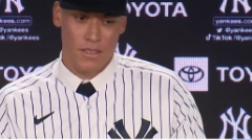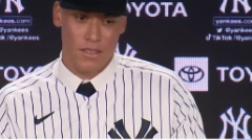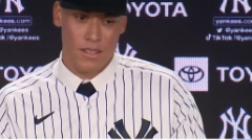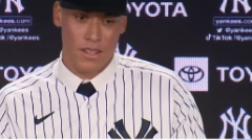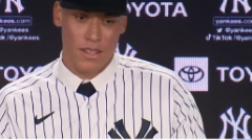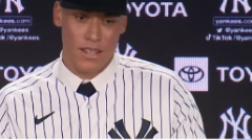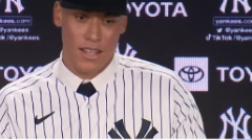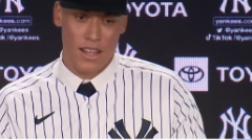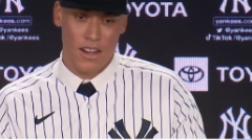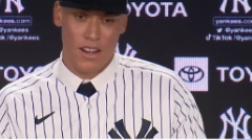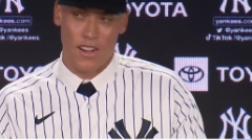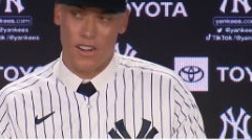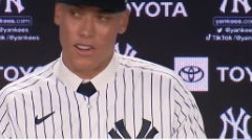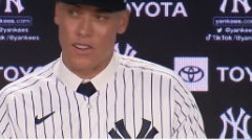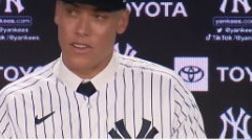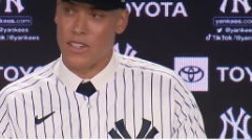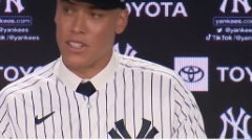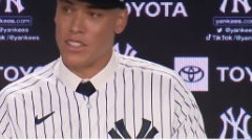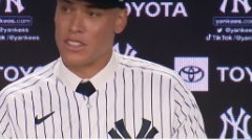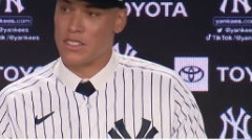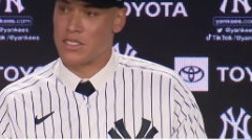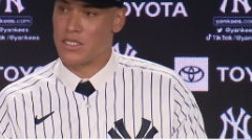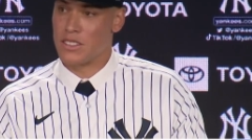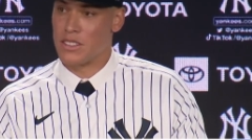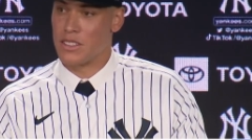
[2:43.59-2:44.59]
and that honor
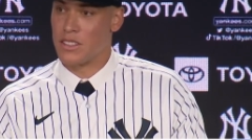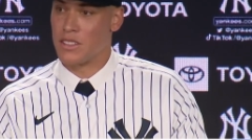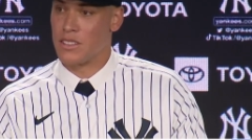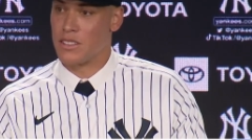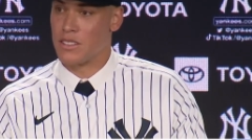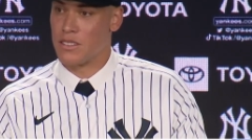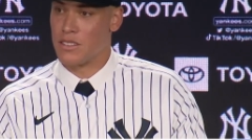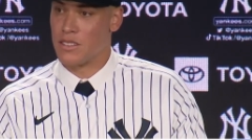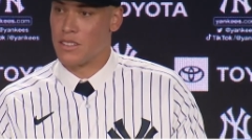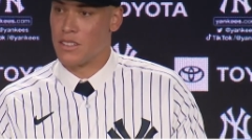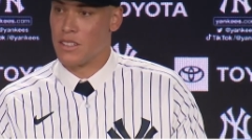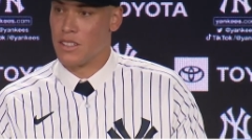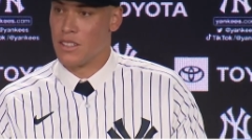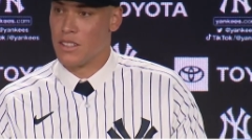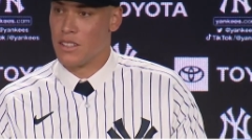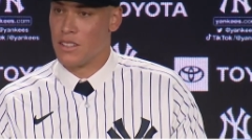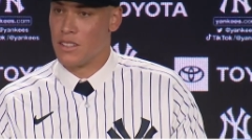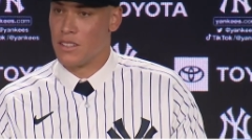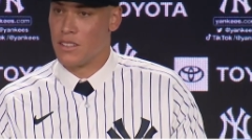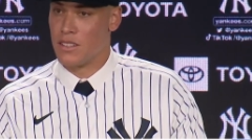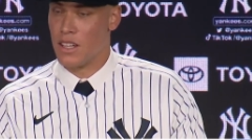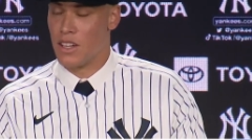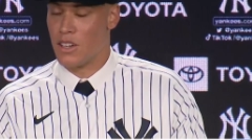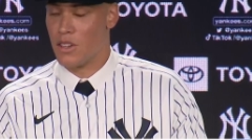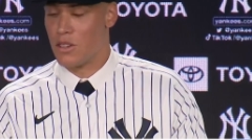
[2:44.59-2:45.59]
is to
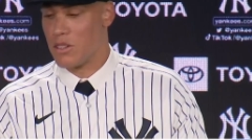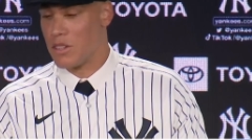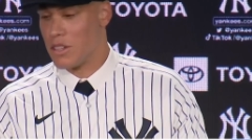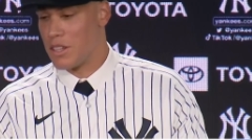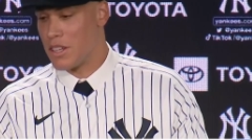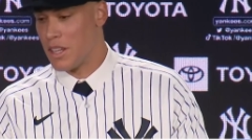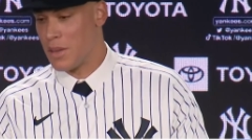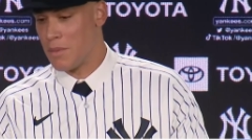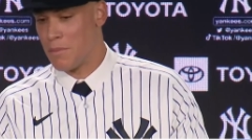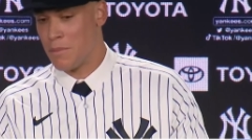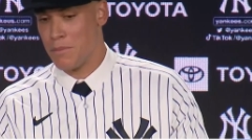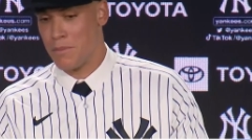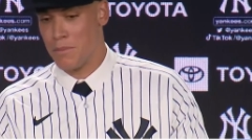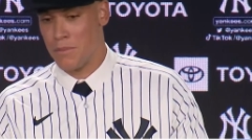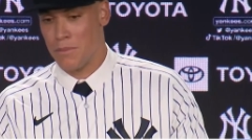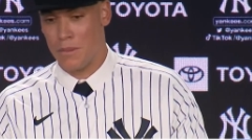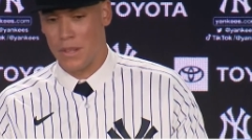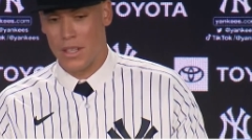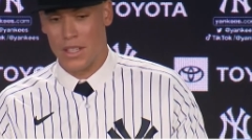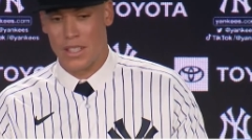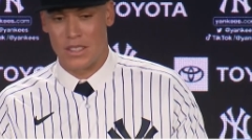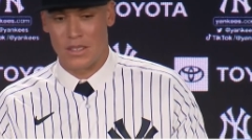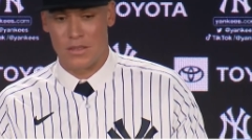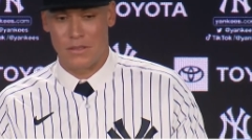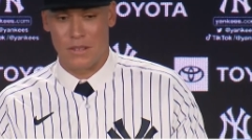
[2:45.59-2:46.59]
not only him
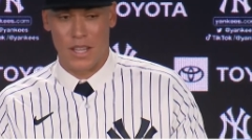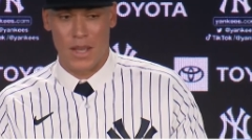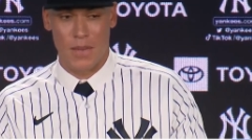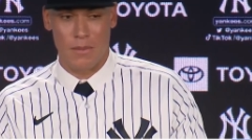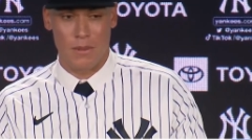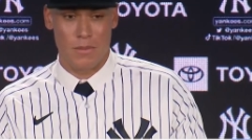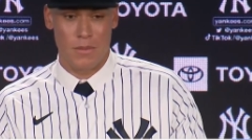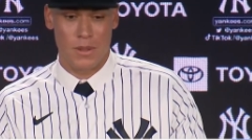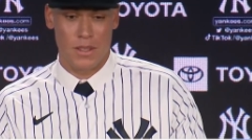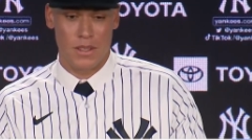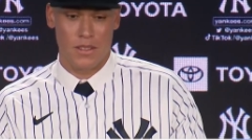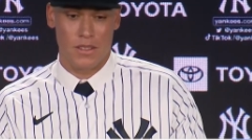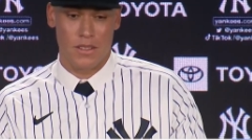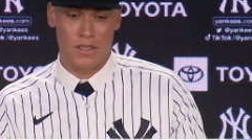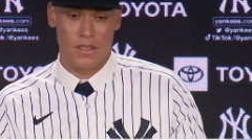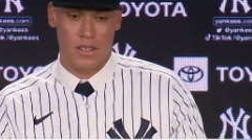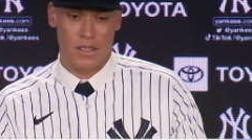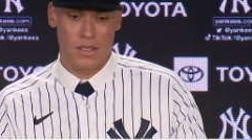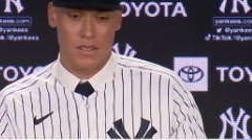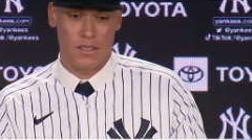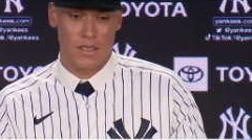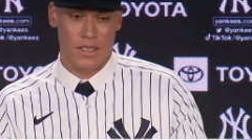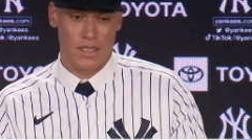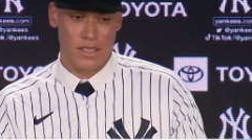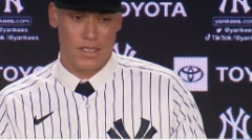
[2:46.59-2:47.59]
and his family, but
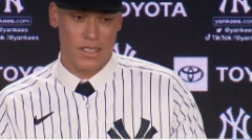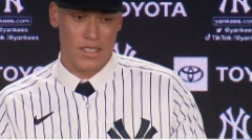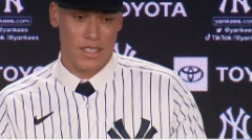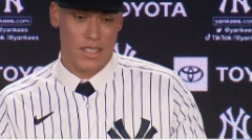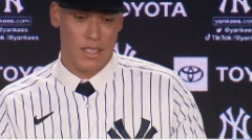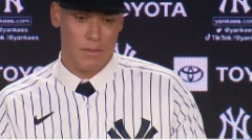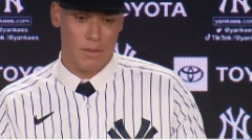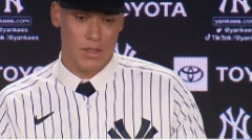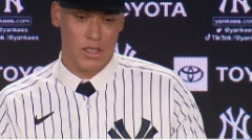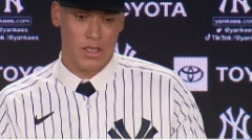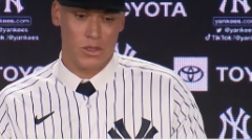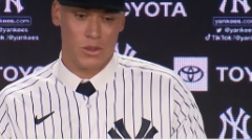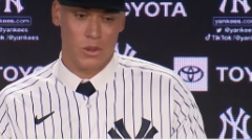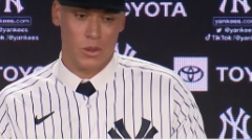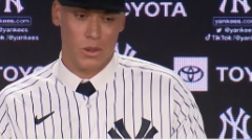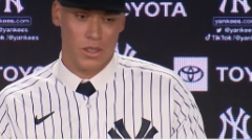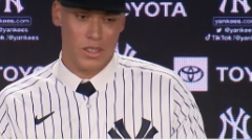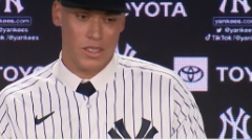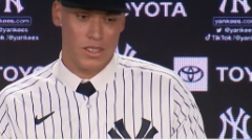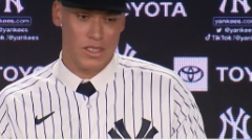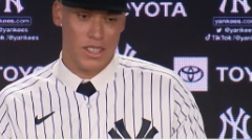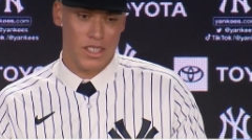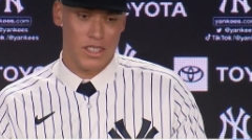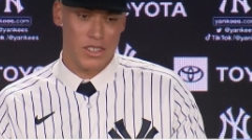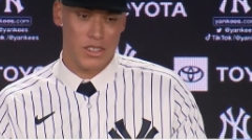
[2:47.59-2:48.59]
the, the team and this
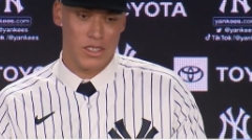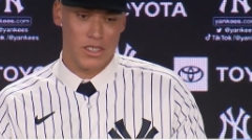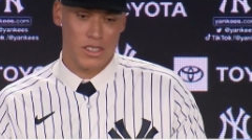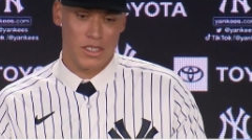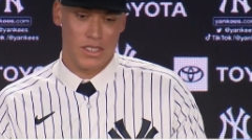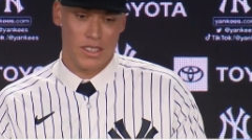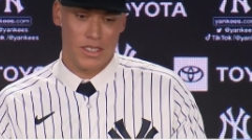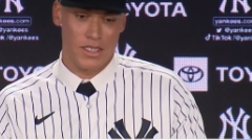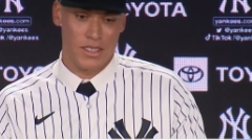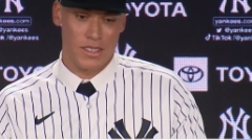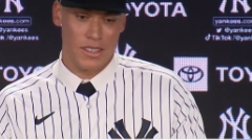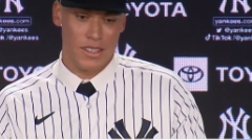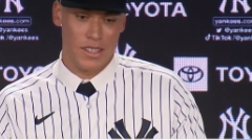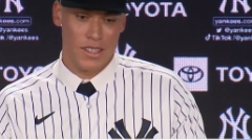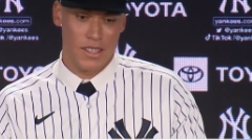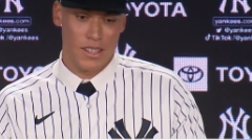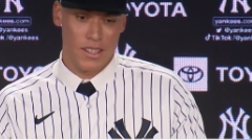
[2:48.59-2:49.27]
organization. And,